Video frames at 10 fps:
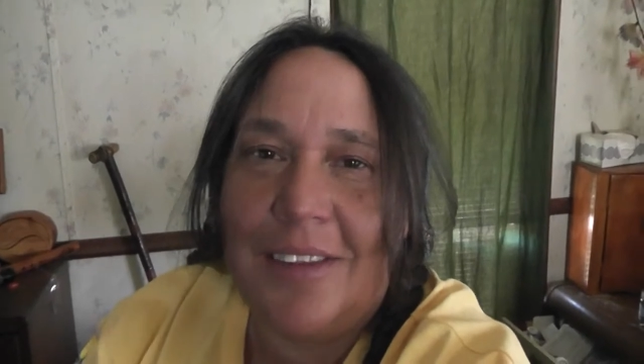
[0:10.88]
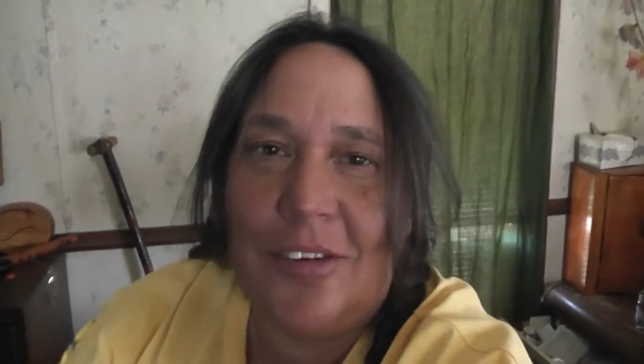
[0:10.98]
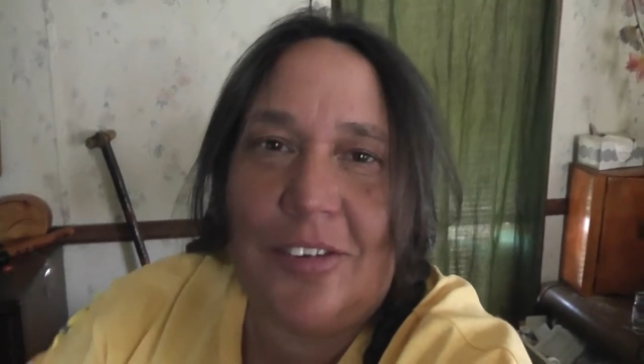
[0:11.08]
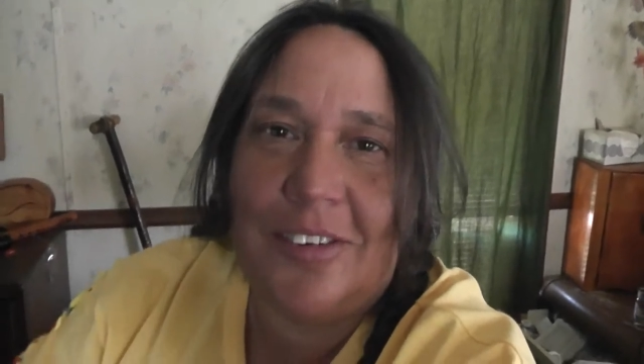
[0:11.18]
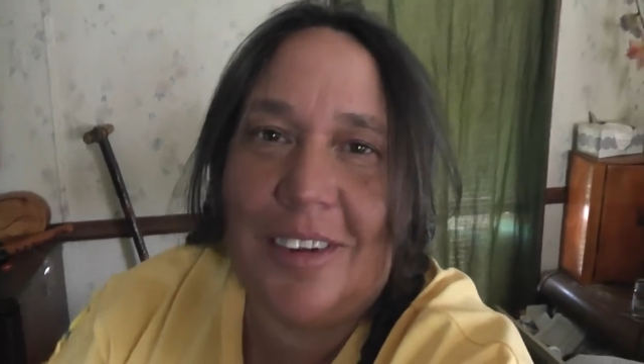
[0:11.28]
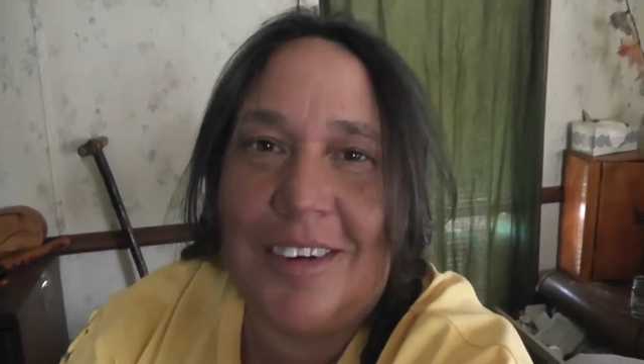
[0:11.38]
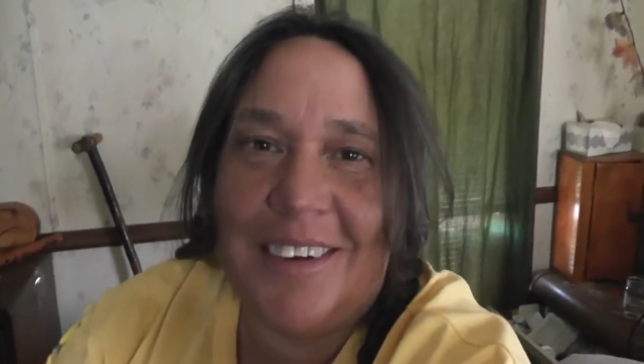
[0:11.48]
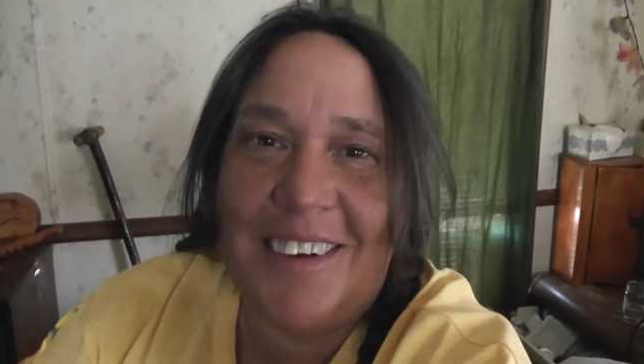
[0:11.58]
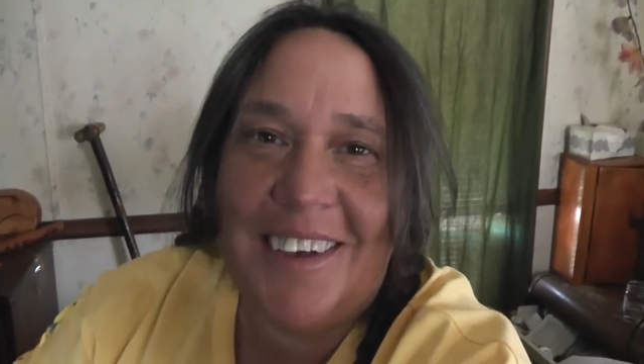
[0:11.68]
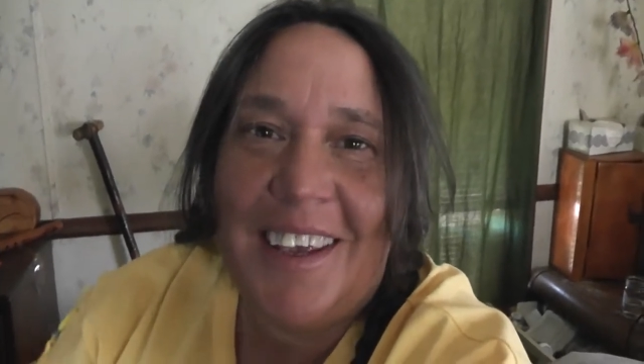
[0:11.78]
this is
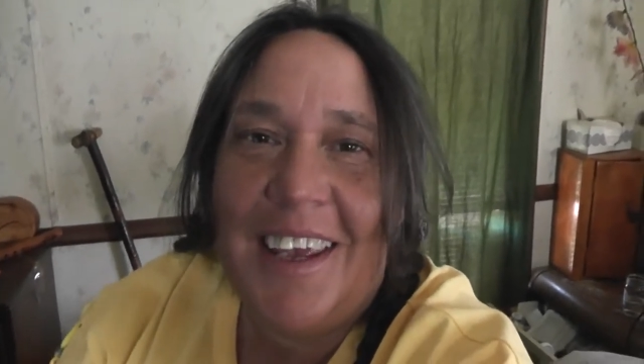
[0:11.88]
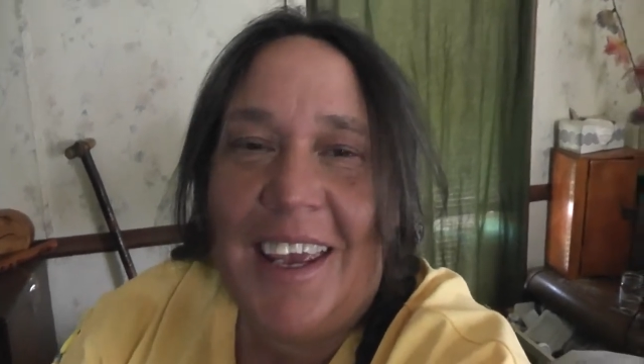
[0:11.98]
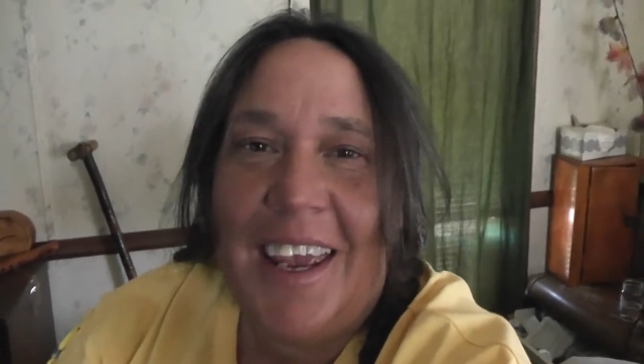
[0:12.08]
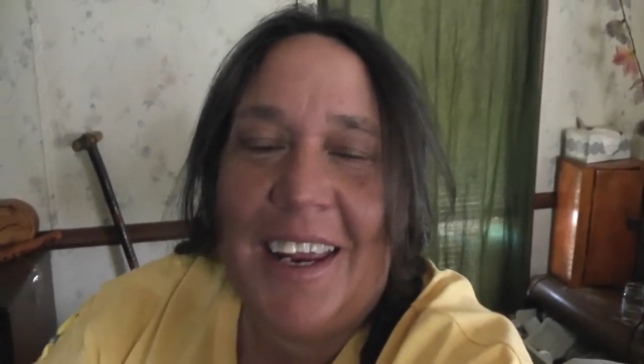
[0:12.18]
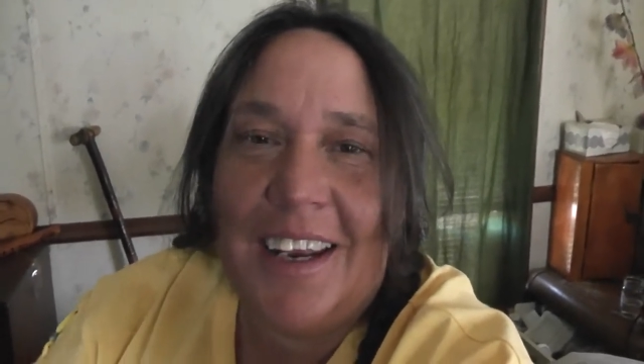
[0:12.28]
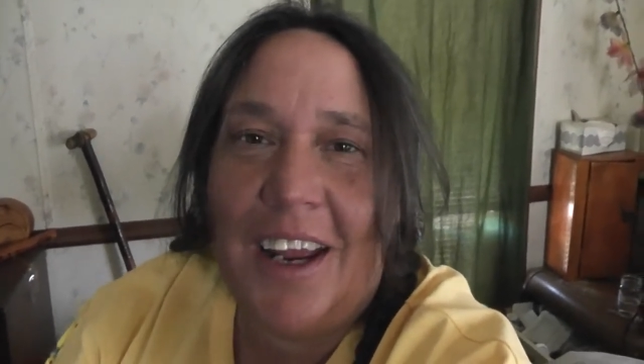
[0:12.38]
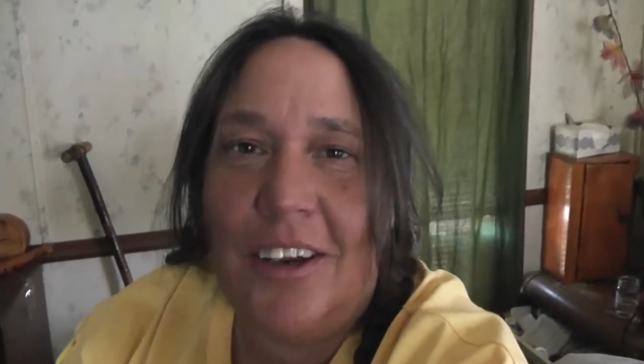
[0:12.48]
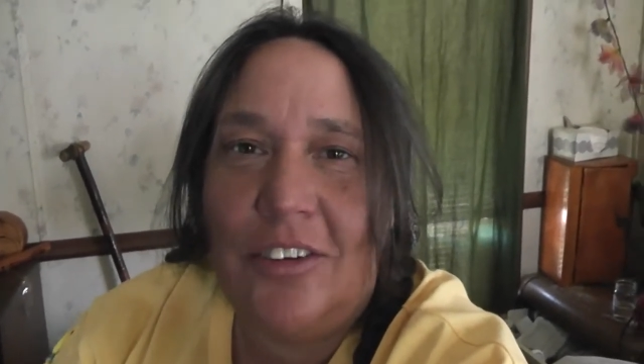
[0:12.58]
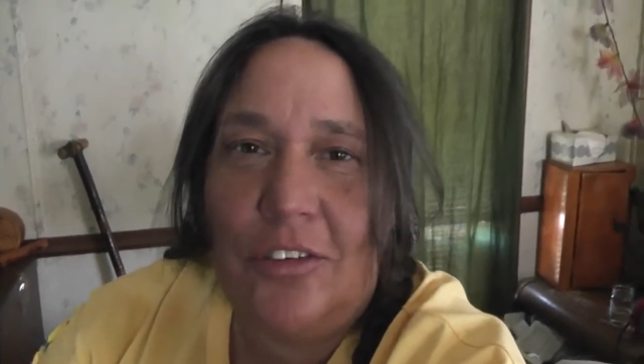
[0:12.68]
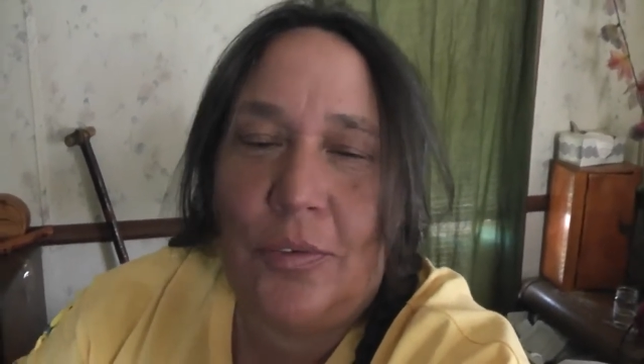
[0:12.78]
Linda, and I
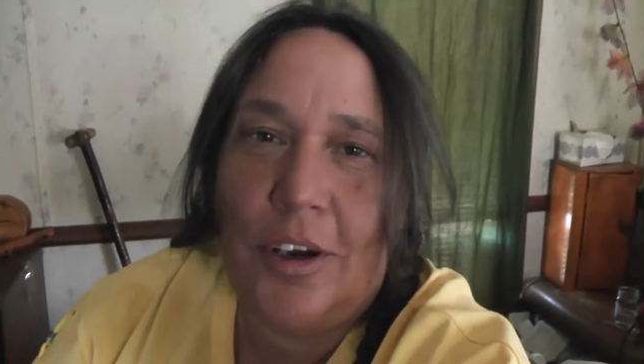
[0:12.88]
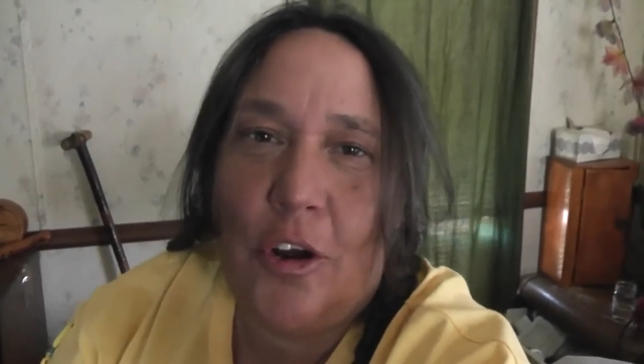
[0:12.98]
just read